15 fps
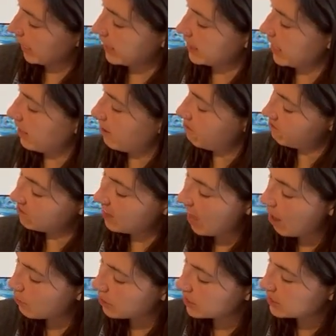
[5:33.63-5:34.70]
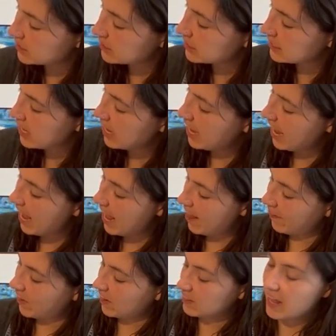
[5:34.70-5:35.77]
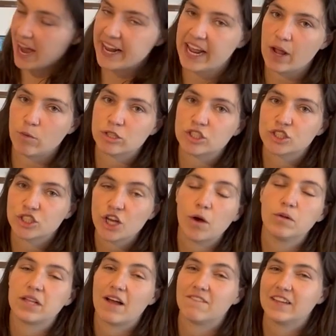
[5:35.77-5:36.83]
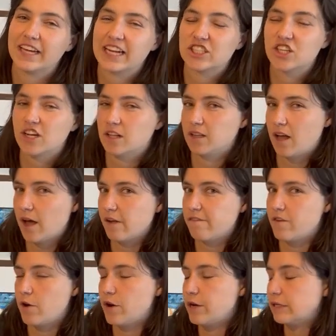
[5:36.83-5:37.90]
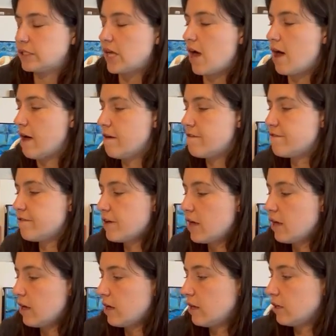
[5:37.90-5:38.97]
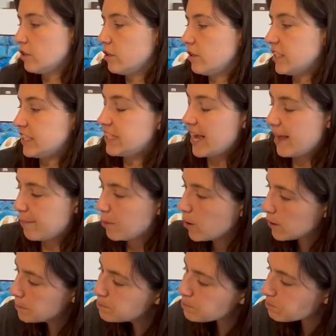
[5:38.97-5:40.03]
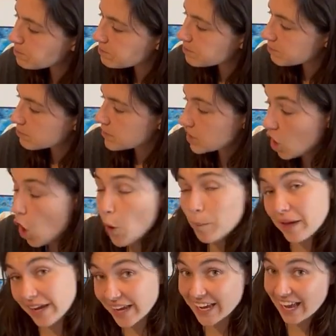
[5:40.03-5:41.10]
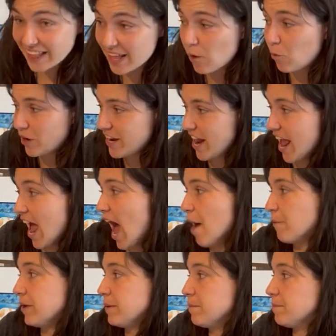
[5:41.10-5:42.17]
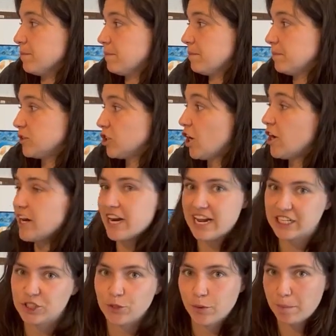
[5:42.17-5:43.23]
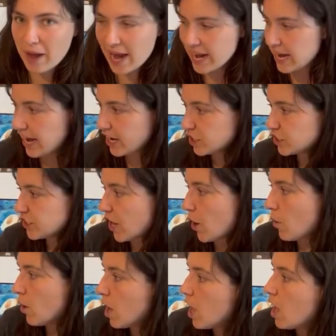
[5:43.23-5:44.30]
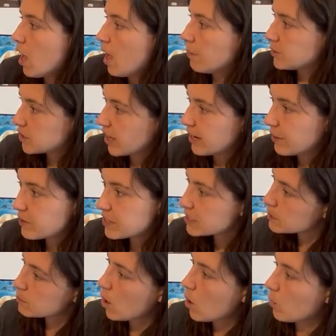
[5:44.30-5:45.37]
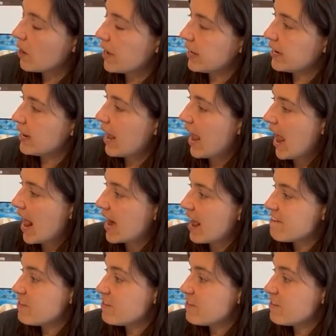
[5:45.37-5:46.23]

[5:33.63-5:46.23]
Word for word: and the flowers and the lighting was so lovely. And I took a lot of photos of the table, hoping again that one day I would turn it into a painting. So starting with a small one and I